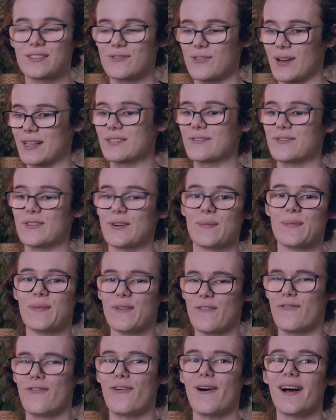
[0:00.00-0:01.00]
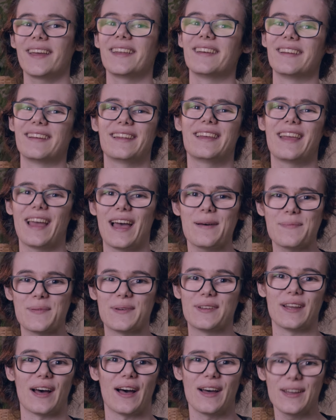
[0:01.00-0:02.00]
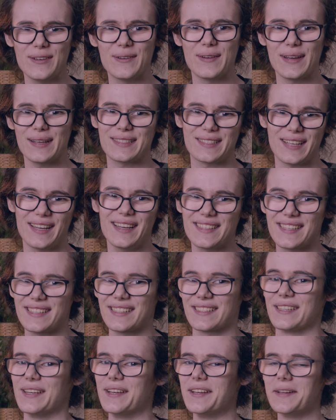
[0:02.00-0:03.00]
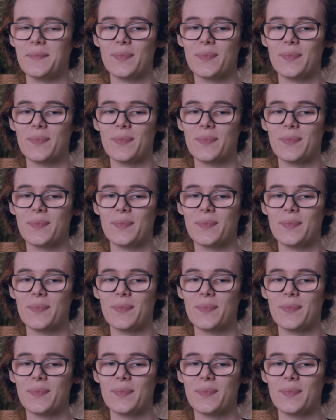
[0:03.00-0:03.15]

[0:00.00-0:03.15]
transform finally happen. Are you excited?